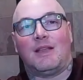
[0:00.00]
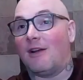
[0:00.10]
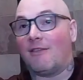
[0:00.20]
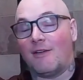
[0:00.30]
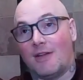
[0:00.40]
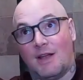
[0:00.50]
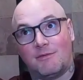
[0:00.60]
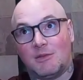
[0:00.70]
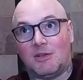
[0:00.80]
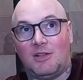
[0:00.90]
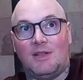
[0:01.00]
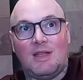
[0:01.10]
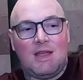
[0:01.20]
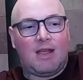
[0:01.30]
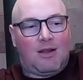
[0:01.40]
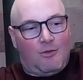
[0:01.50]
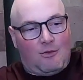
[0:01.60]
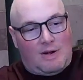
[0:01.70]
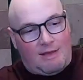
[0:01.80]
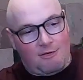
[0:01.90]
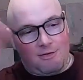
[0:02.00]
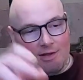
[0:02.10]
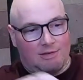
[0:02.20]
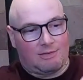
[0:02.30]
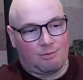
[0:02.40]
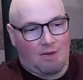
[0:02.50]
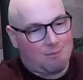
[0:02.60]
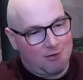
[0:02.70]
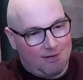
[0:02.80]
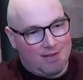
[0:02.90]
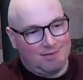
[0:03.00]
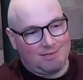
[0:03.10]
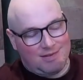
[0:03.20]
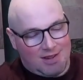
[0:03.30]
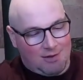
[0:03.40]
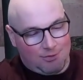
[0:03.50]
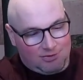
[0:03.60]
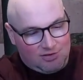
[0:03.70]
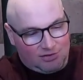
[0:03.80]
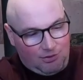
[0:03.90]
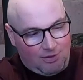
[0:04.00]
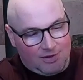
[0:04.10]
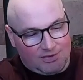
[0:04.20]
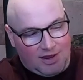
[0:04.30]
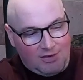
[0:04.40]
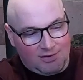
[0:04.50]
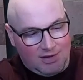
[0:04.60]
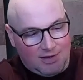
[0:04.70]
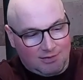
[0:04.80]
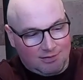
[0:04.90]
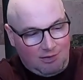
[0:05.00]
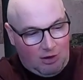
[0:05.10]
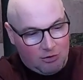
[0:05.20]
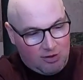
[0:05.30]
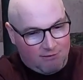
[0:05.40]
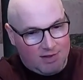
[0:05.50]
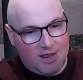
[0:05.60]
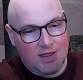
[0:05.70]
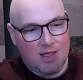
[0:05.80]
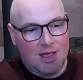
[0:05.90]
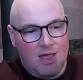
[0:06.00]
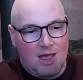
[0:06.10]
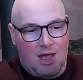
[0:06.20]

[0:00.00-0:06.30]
they're very comfortable. Whatever this rubber is that I was just criticizing, its longevity,